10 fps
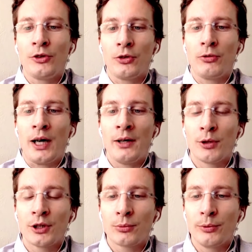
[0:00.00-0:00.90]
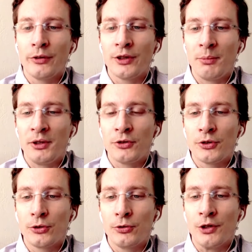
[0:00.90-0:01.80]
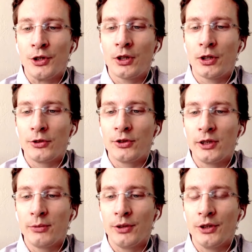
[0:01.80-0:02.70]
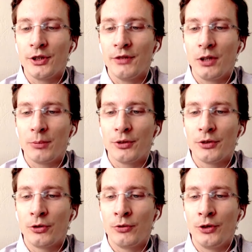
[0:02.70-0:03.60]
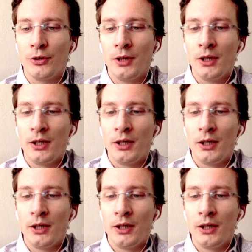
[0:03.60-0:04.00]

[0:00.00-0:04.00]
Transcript: So I worked with WSO2 very closely with their developers over,